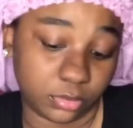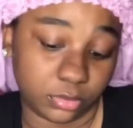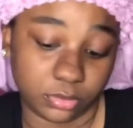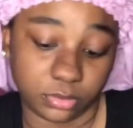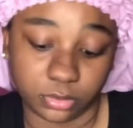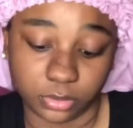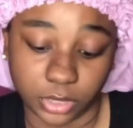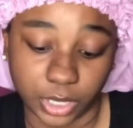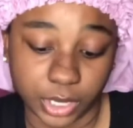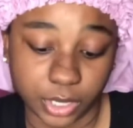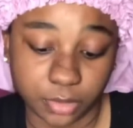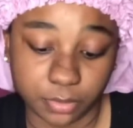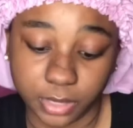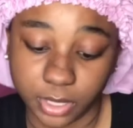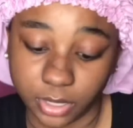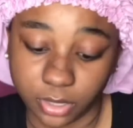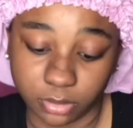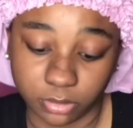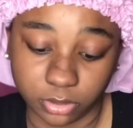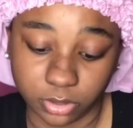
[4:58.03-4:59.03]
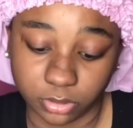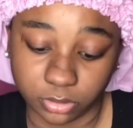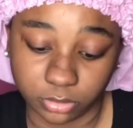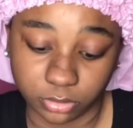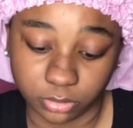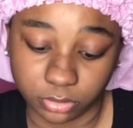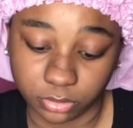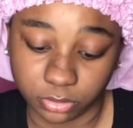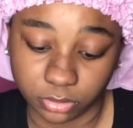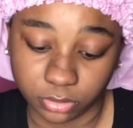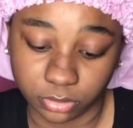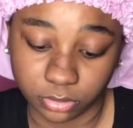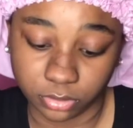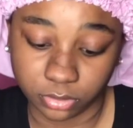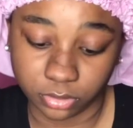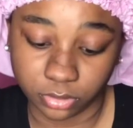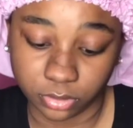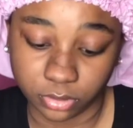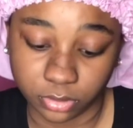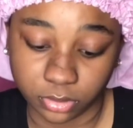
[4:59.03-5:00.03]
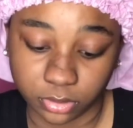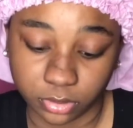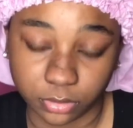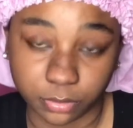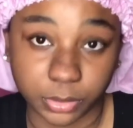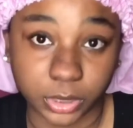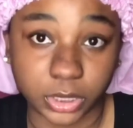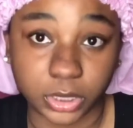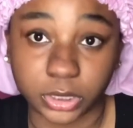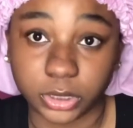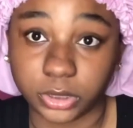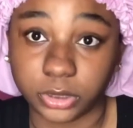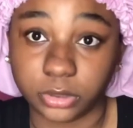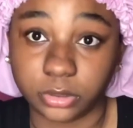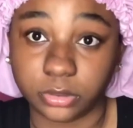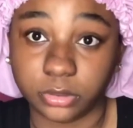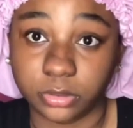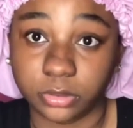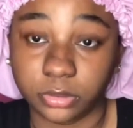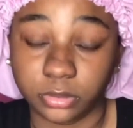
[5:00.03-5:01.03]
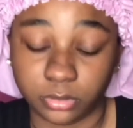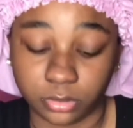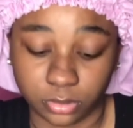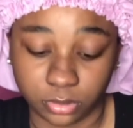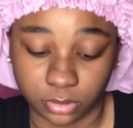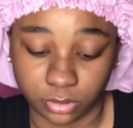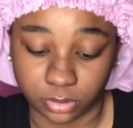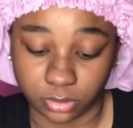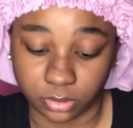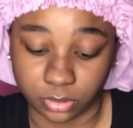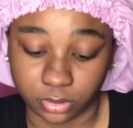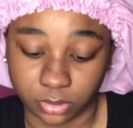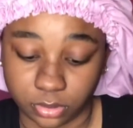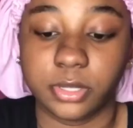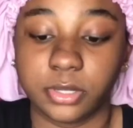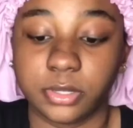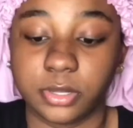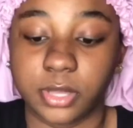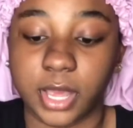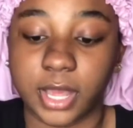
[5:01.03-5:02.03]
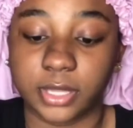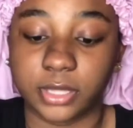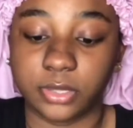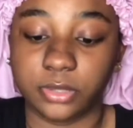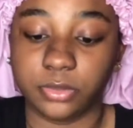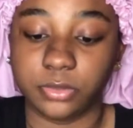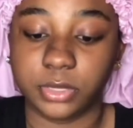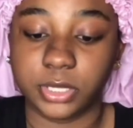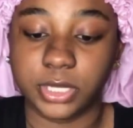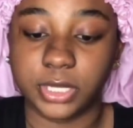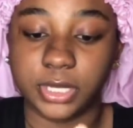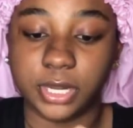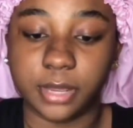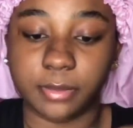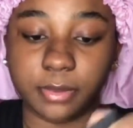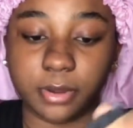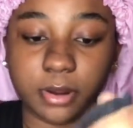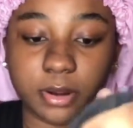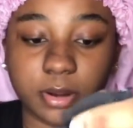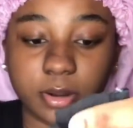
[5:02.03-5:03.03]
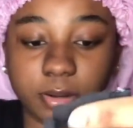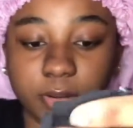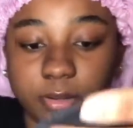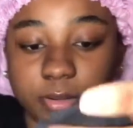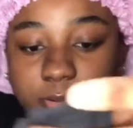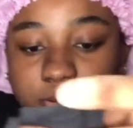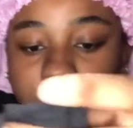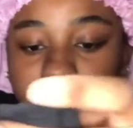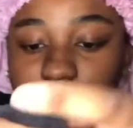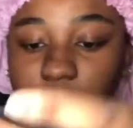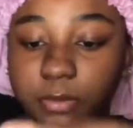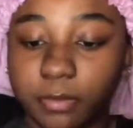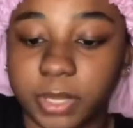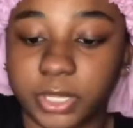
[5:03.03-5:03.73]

ain't nobody gonna know. but us. After you cut that part, you make